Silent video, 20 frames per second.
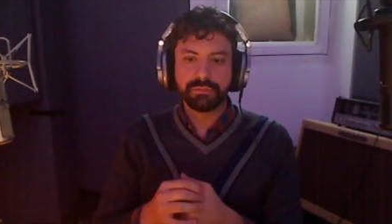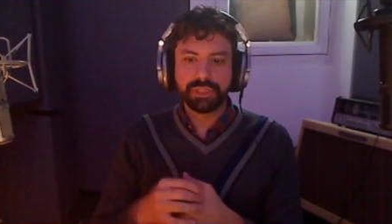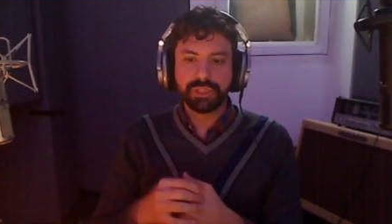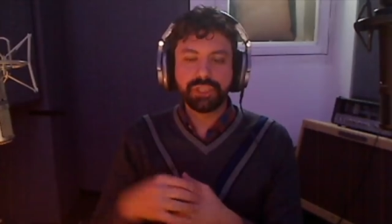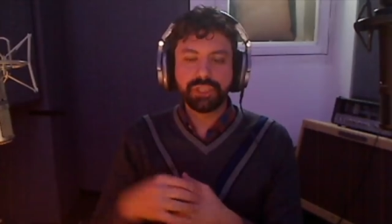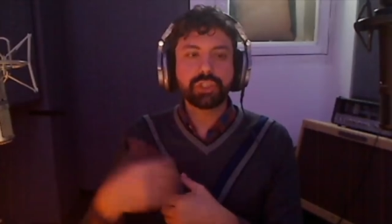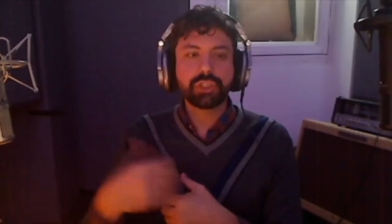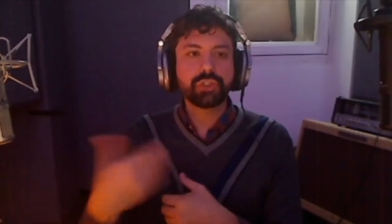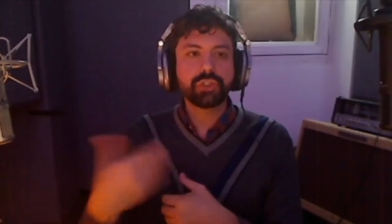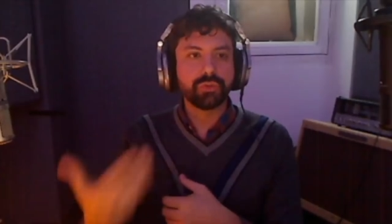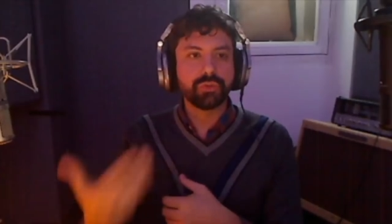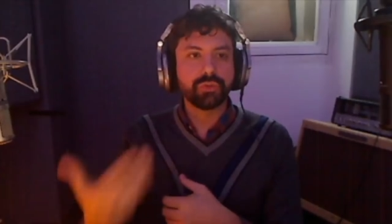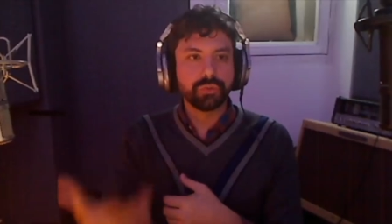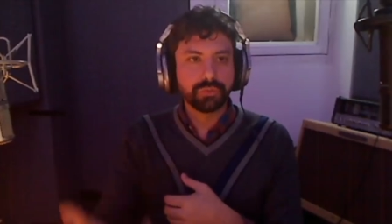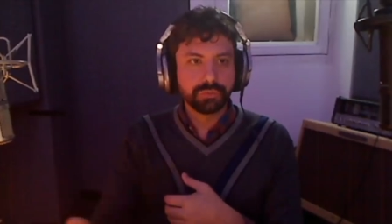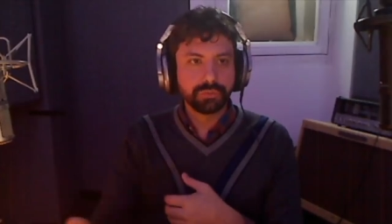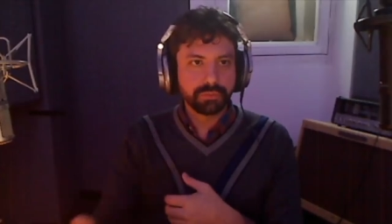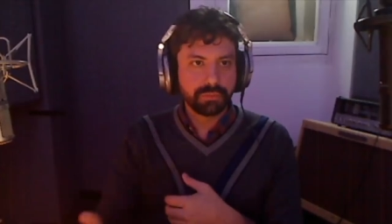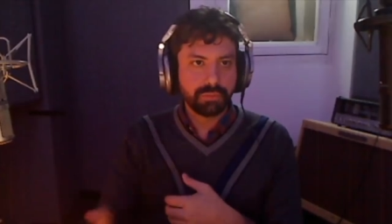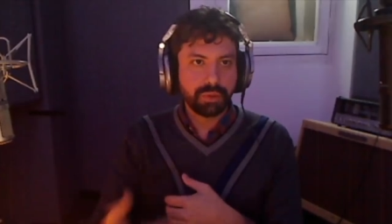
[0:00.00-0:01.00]
issue
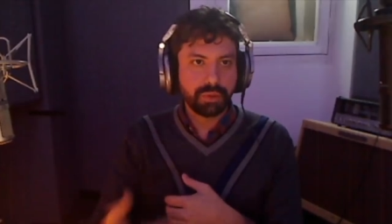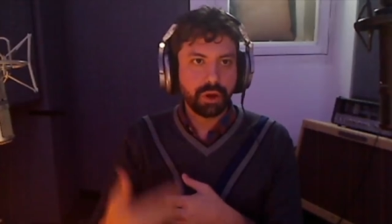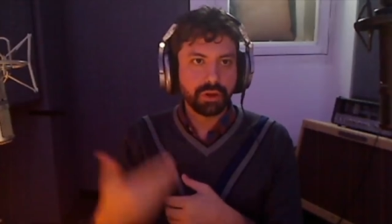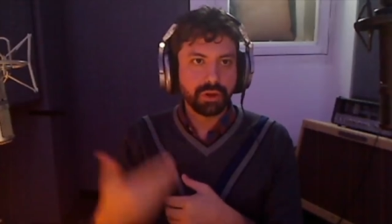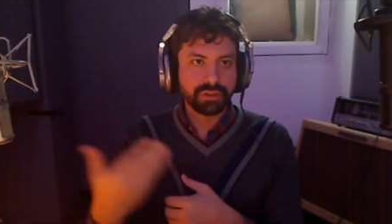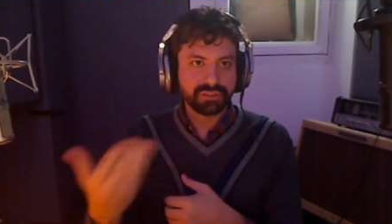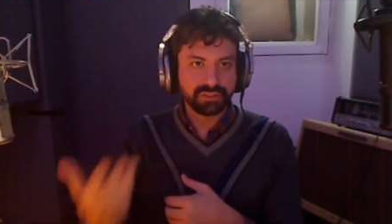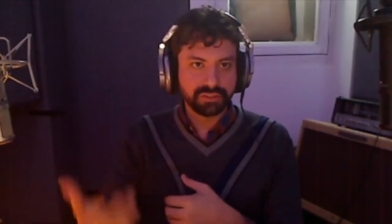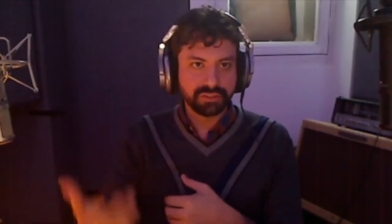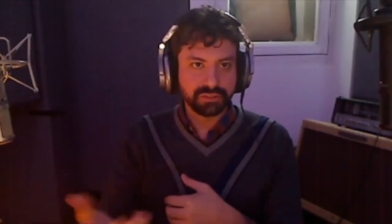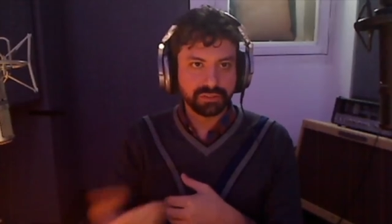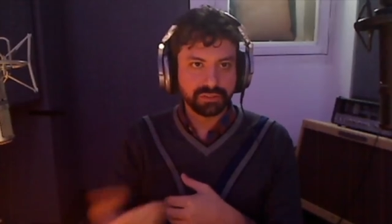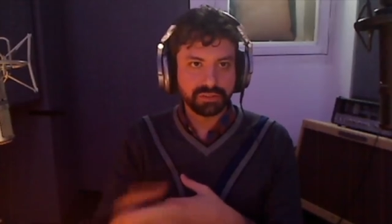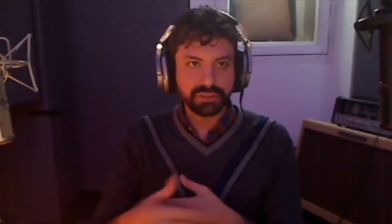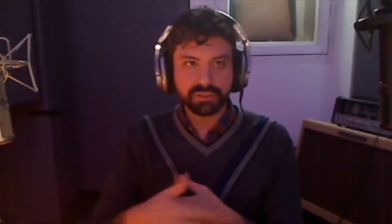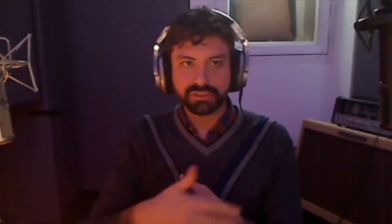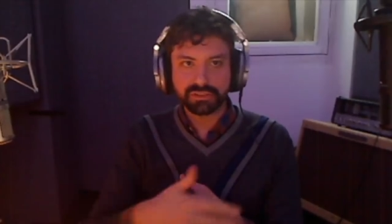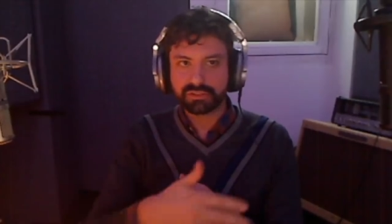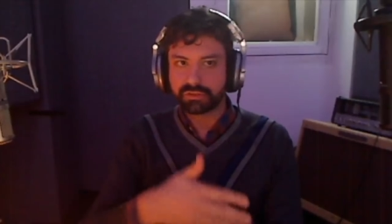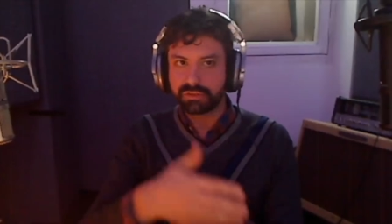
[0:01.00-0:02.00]
policies
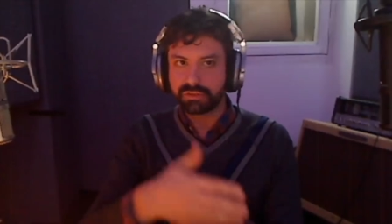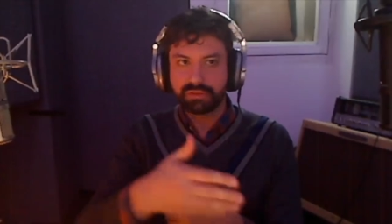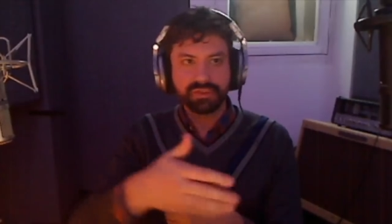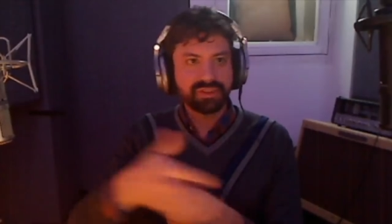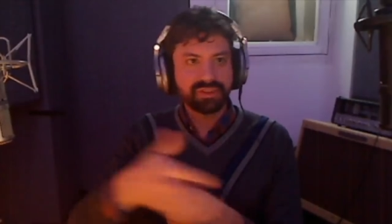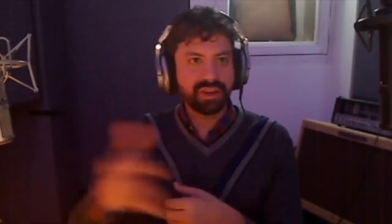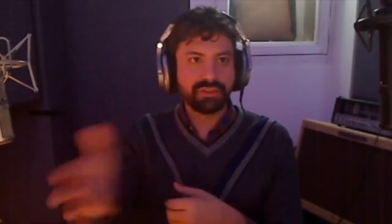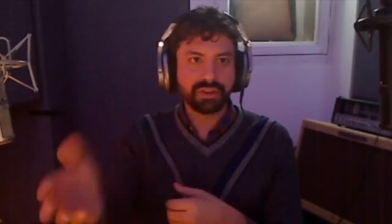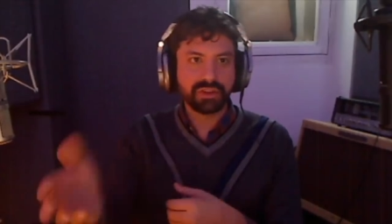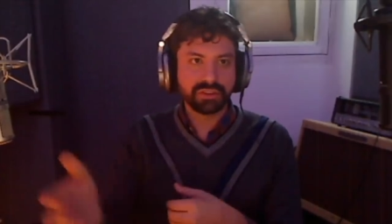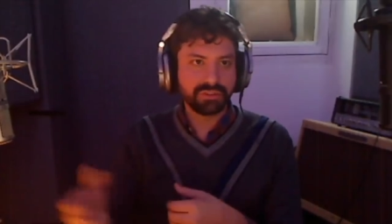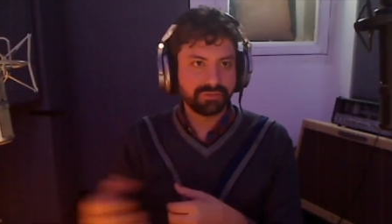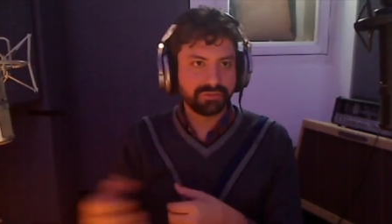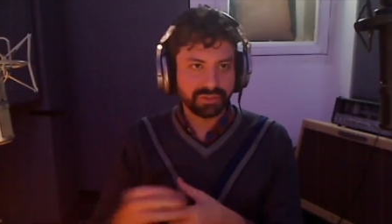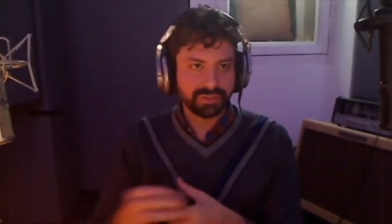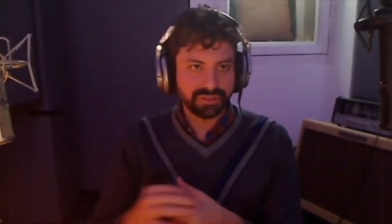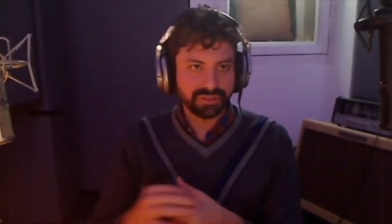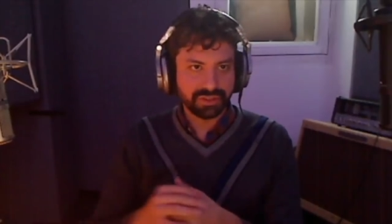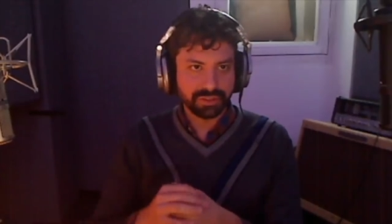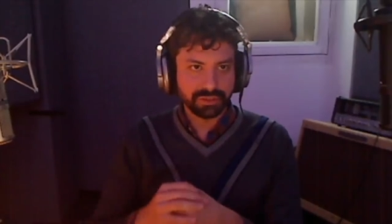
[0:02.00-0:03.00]
in several
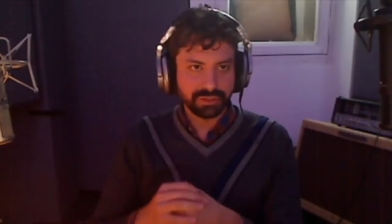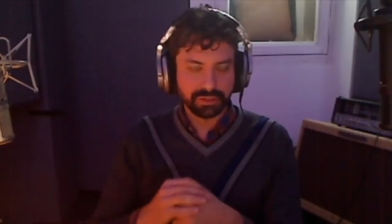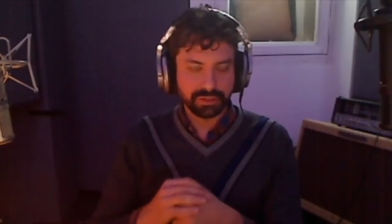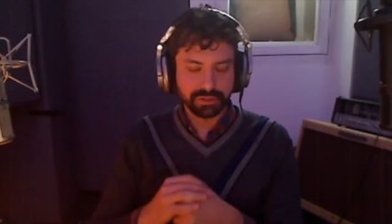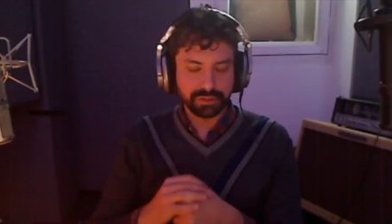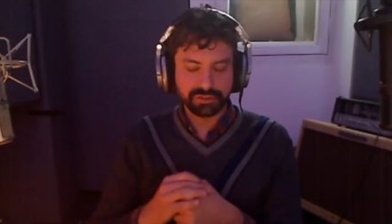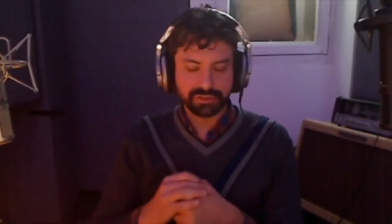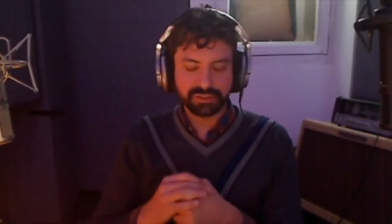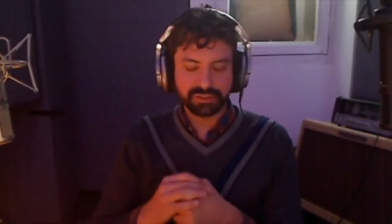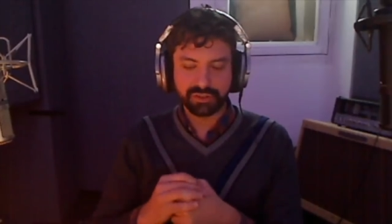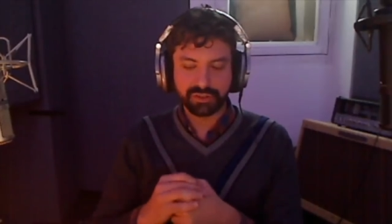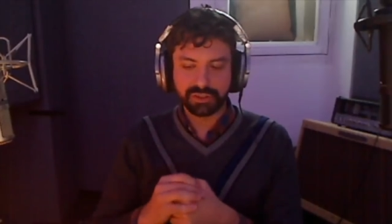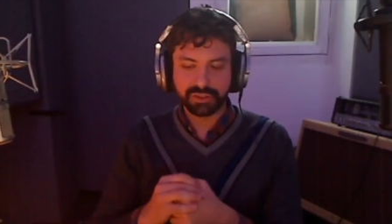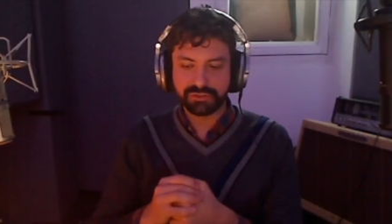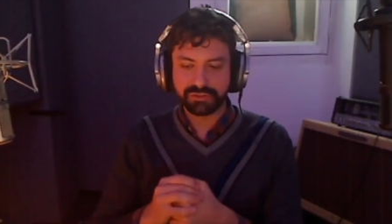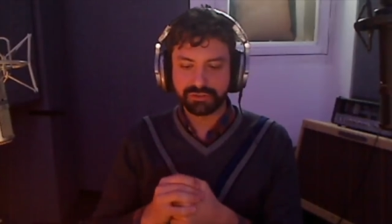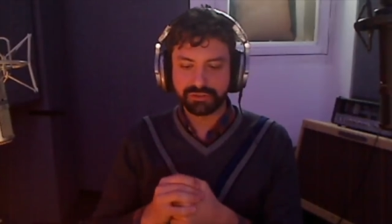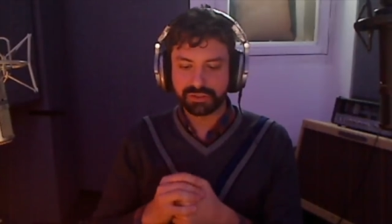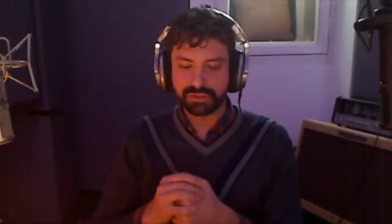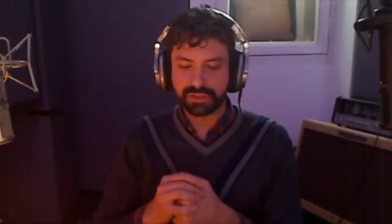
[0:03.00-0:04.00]
different other several
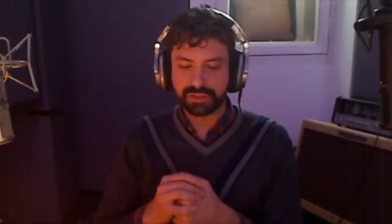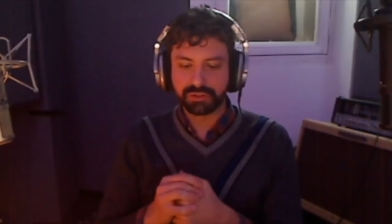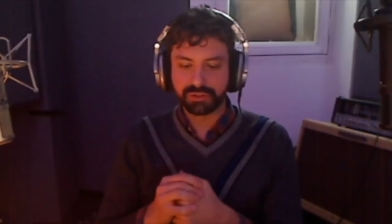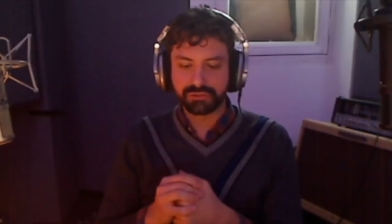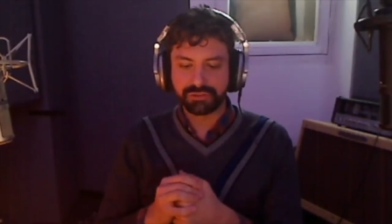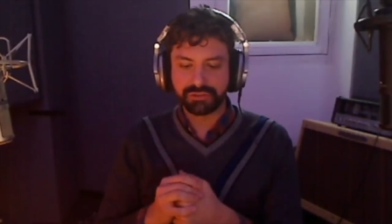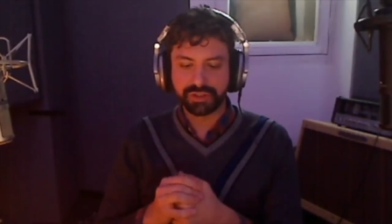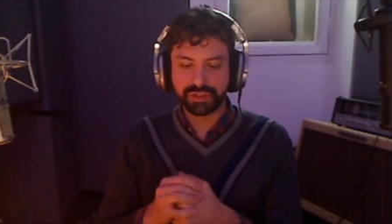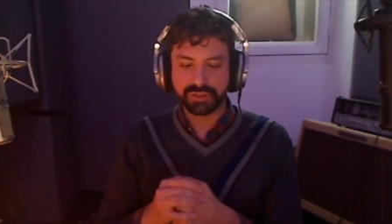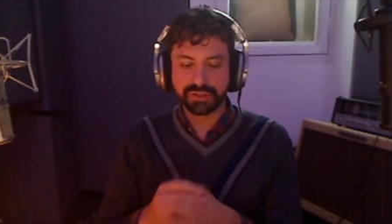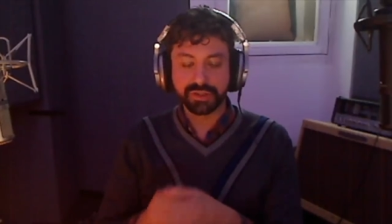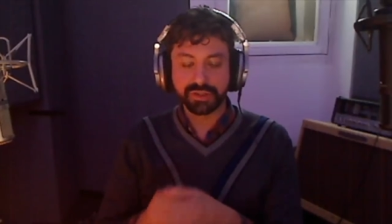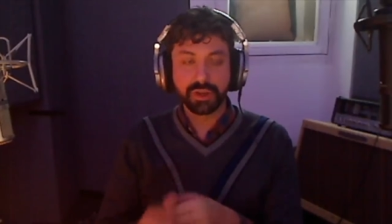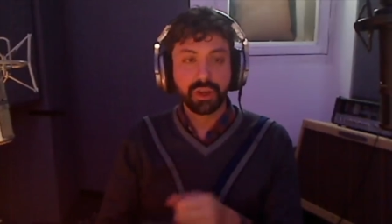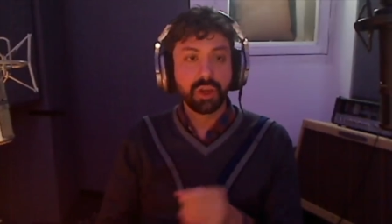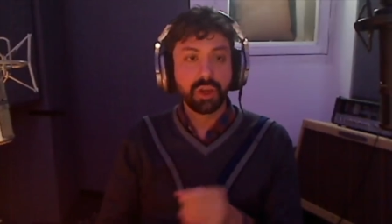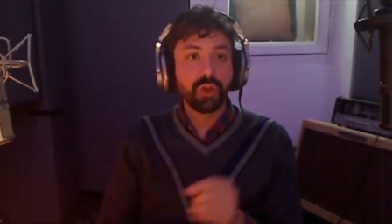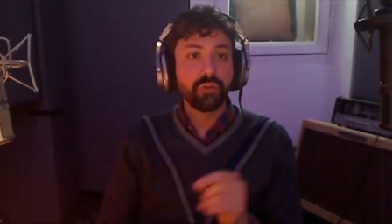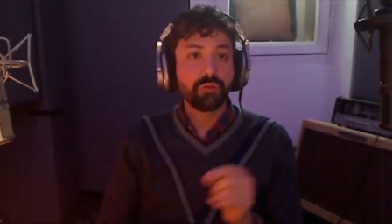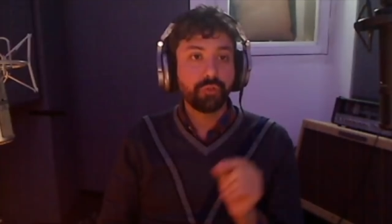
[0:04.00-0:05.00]
different other fields.
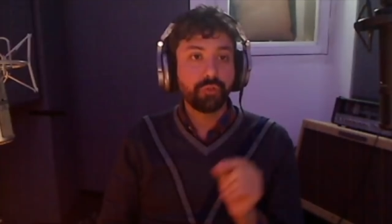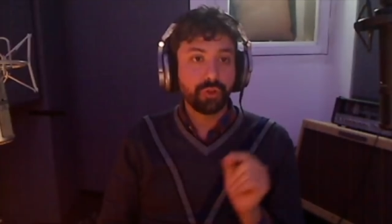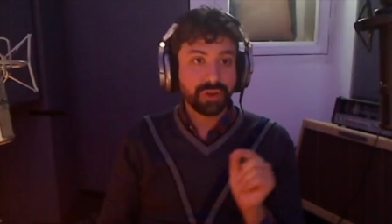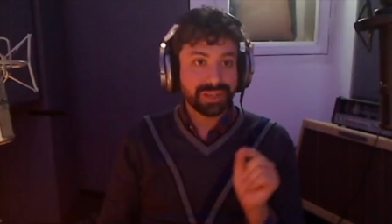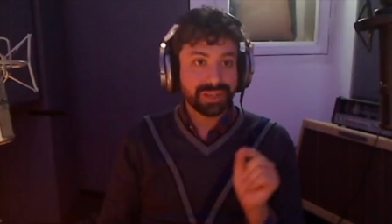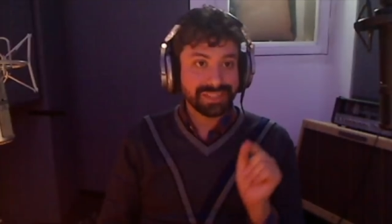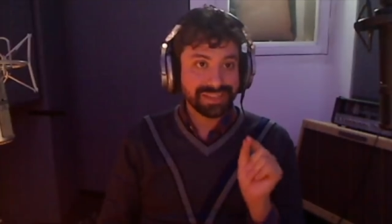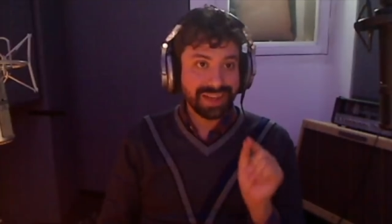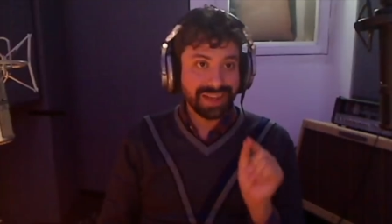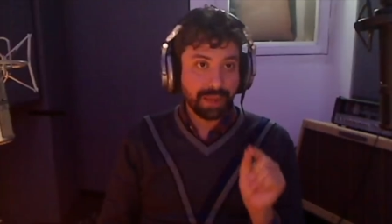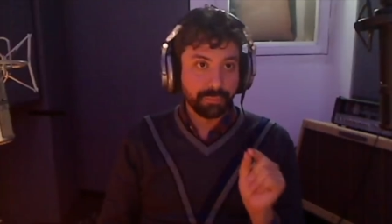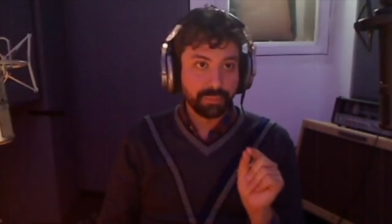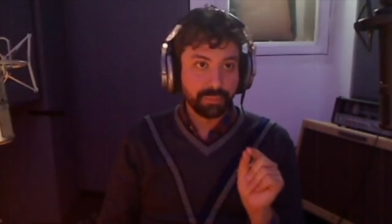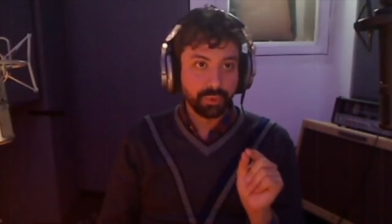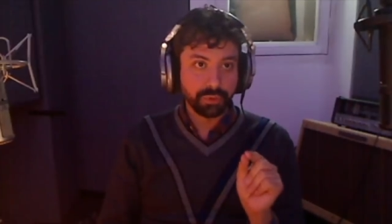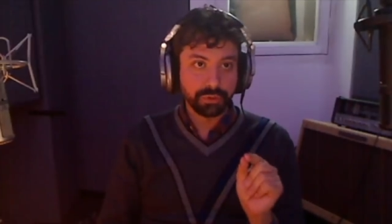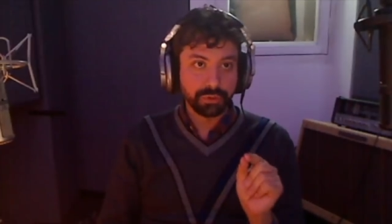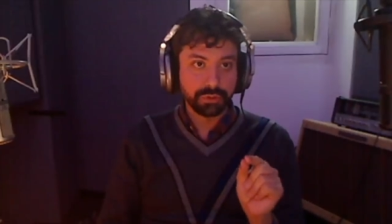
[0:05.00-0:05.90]
For example,